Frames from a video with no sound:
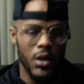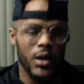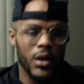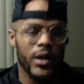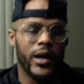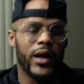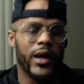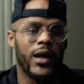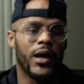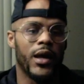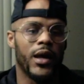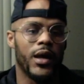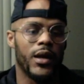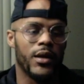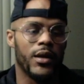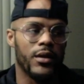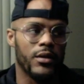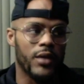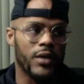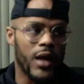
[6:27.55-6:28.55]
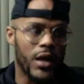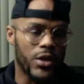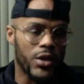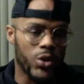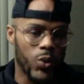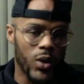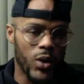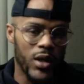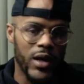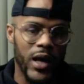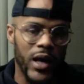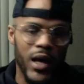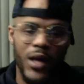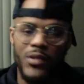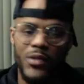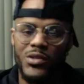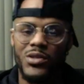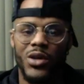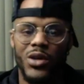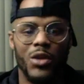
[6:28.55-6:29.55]
And that 3 came
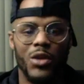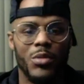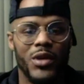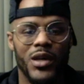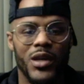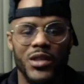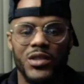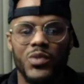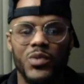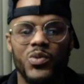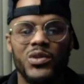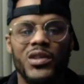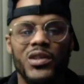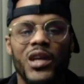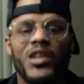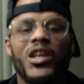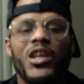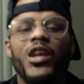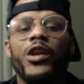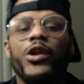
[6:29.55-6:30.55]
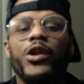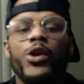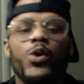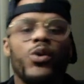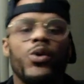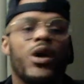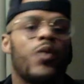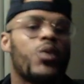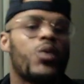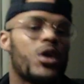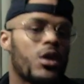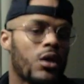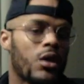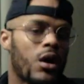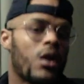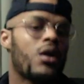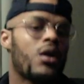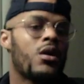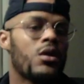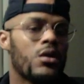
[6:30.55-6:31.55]
solely because it was nothing new that we
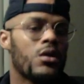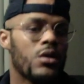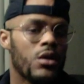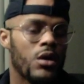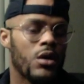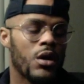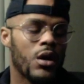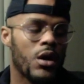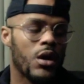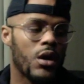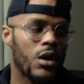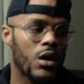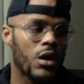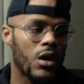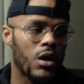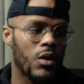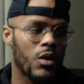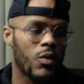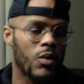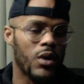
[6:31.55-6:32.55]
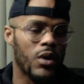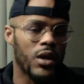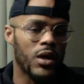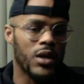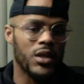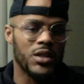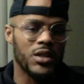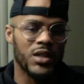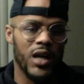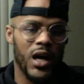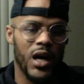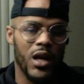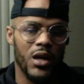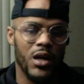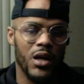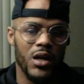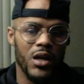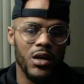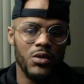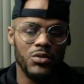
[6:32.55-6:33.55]
learned. It just
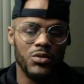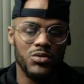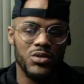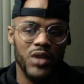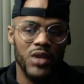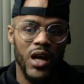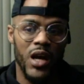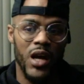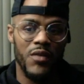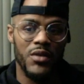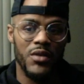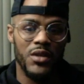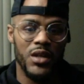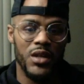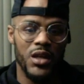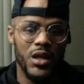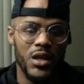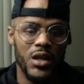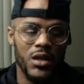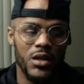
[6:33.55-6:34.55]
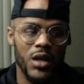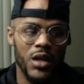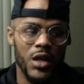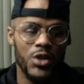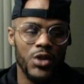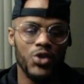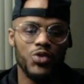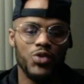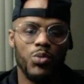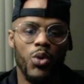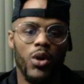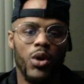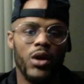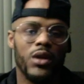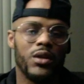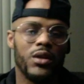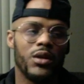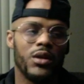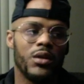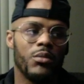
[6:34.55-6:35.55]
it was everything. They used
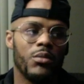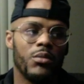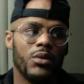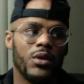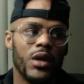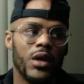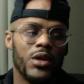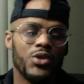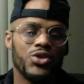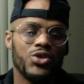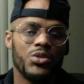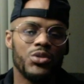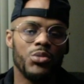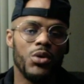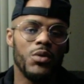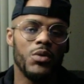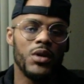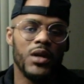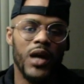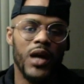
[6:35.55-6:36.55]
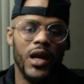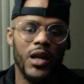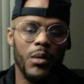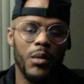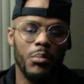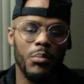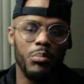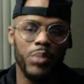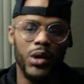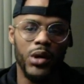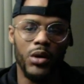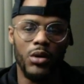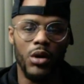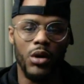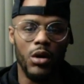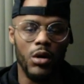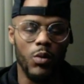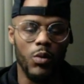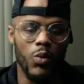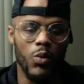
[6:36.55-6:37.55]
the movie to kind of build
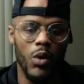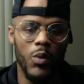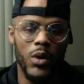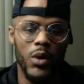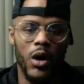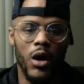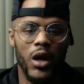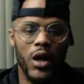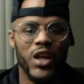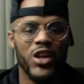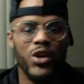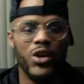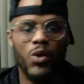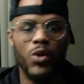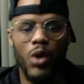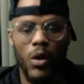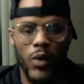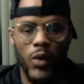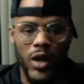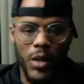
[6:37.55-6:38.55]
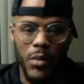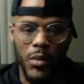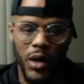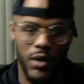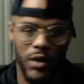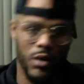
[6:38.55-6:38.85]
on what we already knew about